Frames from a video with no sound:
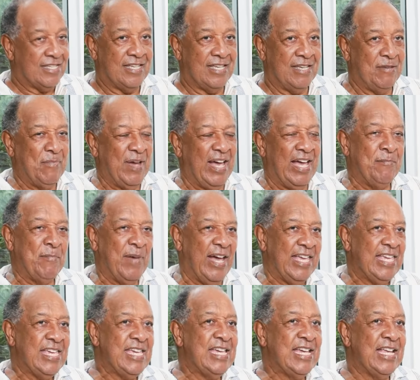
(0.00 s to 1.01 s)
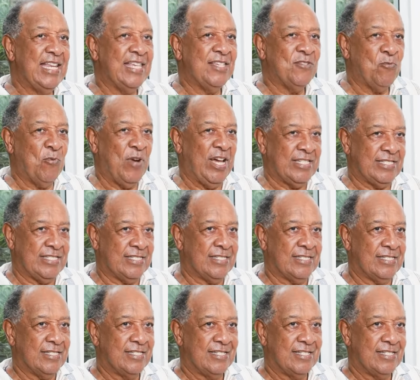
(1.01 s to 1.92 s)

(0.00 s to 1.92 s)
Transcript: Uh, my, my English was